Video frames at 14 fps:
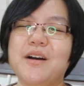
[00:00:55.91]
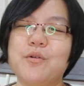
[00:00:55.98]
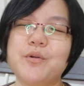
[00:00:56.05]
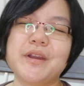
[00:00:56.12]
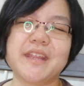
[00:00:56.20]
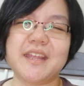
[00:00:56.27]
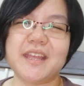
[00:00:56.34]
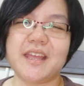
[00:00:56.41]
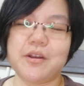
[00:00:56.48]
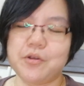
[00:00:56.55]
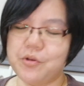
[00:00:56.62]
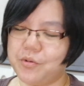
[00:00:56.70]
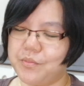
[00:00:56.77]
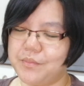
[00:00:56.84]
working at
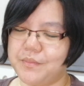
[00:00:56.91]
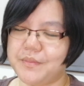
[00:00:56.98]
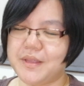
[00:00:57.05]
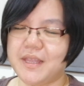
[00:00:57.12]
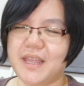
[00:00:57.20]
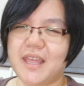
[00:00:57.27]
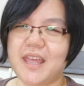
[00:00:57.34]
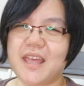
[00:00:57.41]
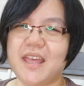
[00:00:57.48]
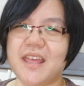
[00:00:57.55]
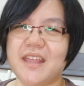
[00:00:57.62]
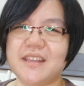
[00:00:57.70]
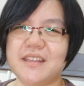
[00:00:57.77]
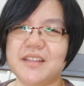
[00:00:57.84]
home,
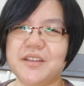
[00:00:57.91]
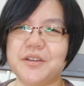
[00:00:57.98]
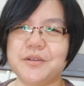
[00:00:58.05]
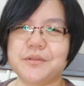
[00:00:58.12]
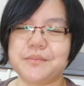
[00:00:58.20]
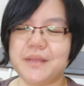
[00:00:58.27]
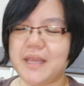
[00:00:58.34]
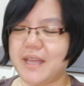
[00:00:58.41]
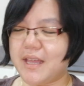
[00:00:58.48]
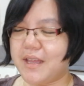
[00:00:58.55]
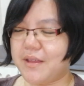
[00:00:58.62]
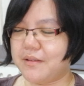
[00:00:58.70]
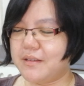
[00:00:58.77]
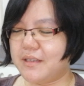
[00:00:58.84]
and
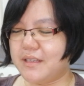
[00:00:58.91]
yeah.